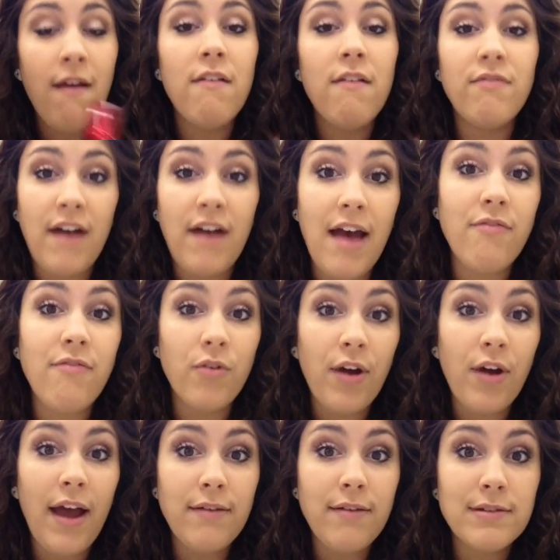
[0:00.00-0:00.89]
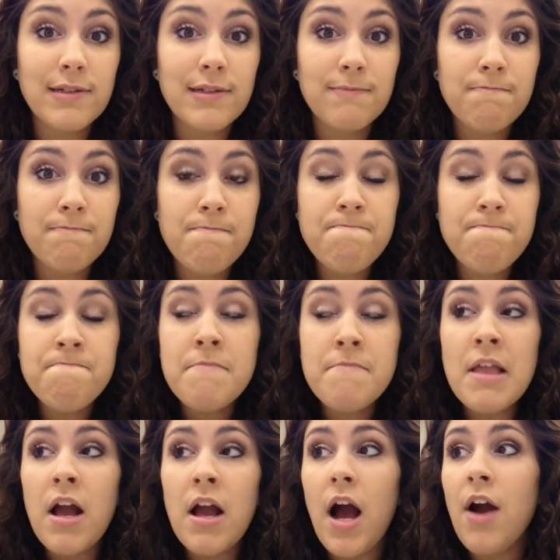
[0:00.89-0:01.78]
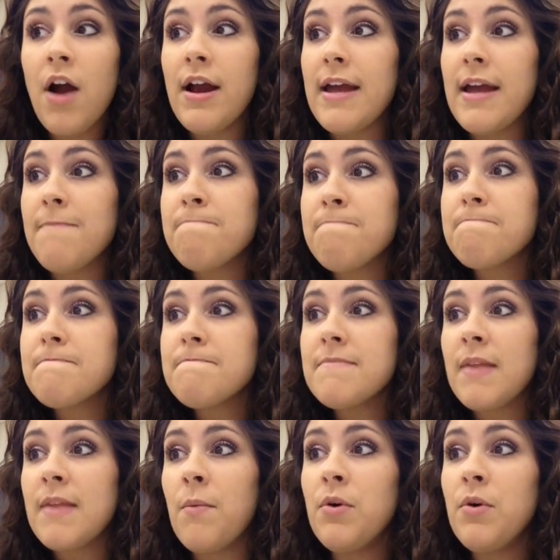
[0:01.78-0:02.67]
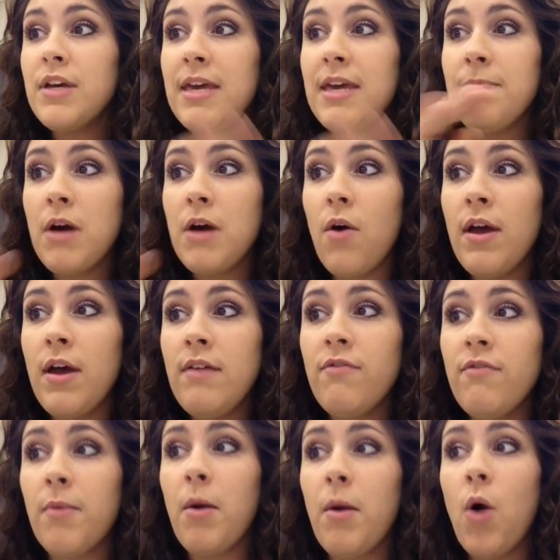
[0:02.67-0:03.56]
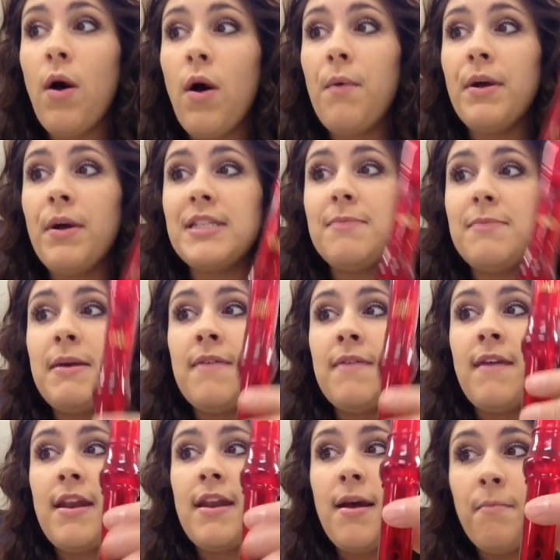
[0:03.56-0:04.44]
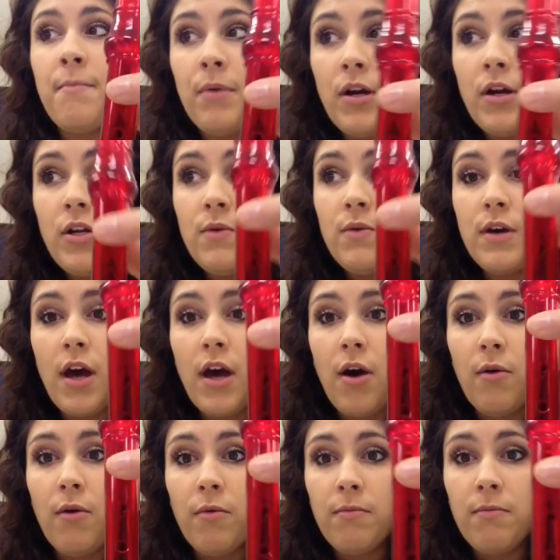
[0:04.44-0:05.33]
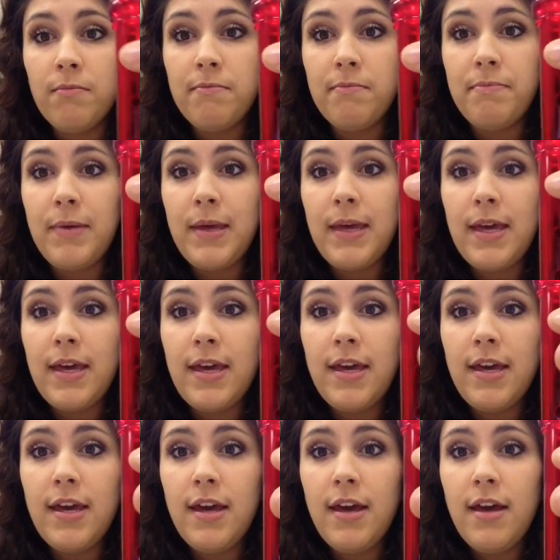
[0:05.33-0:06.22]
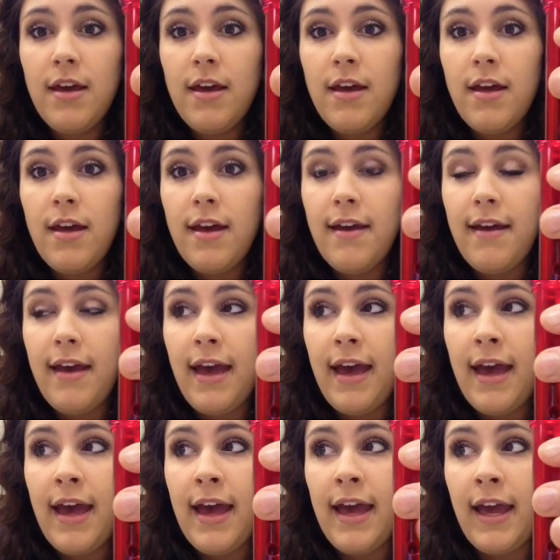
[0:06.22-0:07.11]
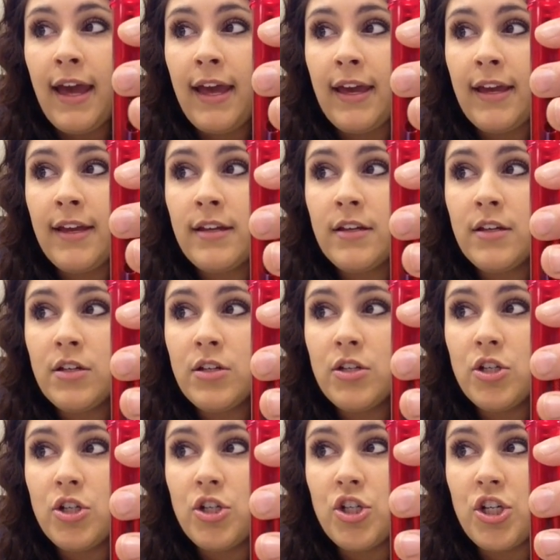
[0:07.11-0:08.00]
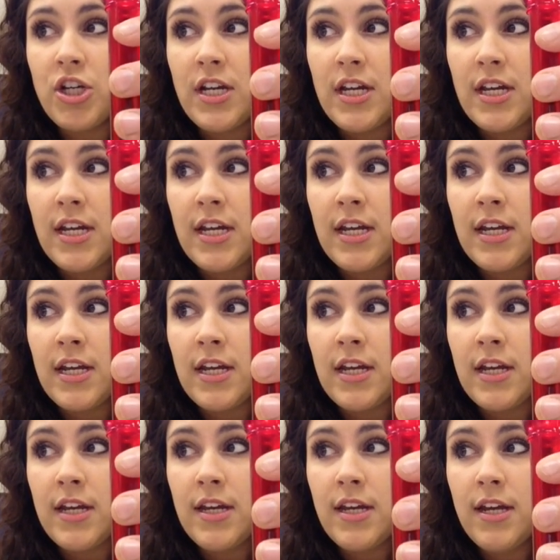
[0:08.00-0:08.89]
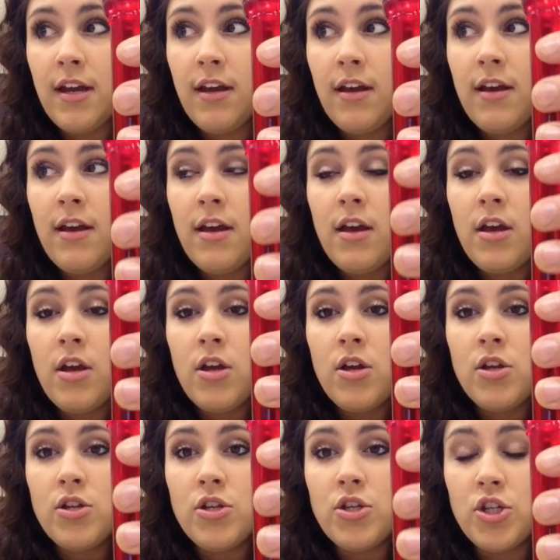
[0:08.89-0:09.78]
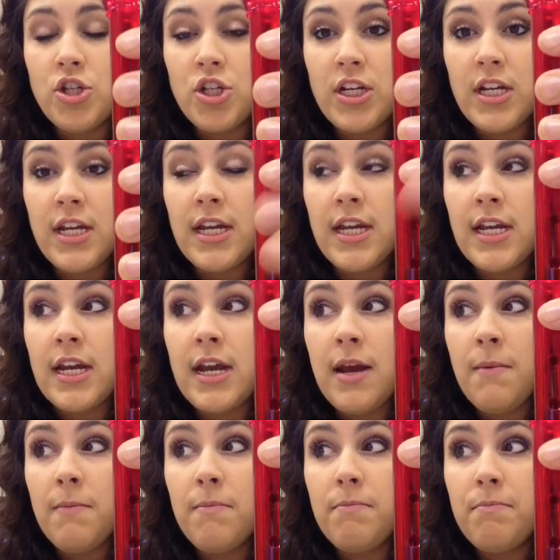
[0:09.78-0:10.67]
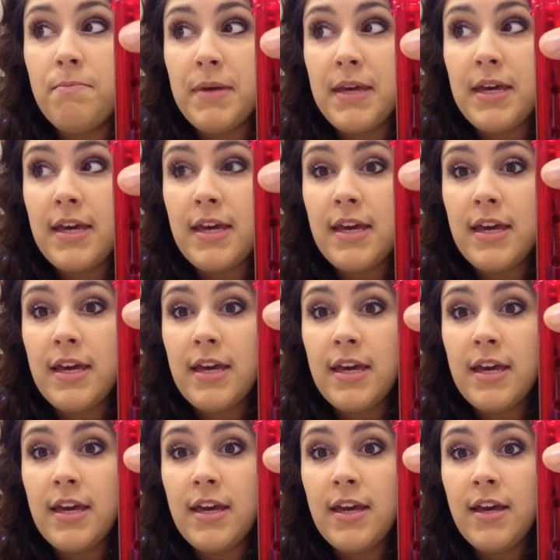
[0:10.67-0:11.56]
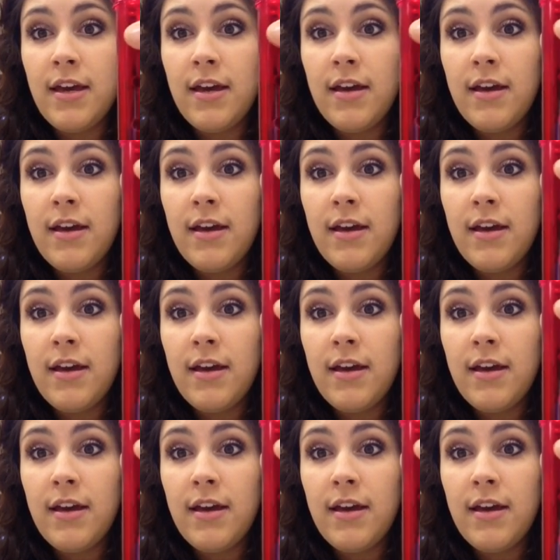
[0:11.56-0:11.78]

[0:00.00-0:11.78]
5 full counts. All right, then we'll keep going from oh, I want to be in that number. You would go B, A, G, G, B,